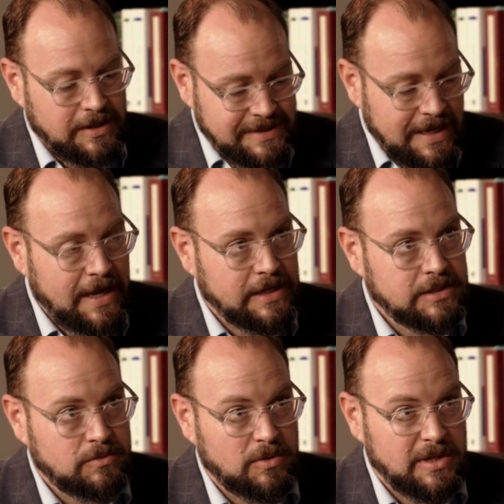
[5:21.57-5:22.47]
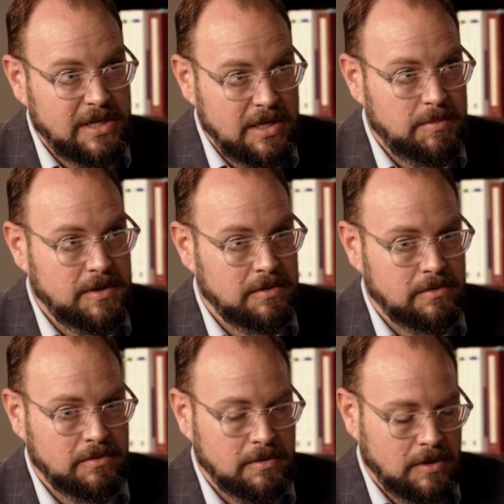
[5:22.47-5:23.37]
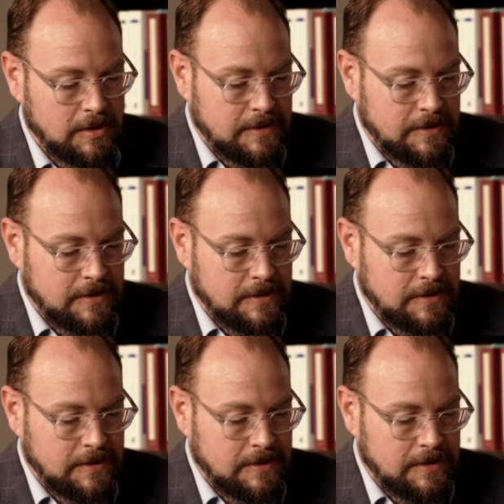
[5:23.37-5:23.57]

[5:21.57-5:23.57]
a text will keep you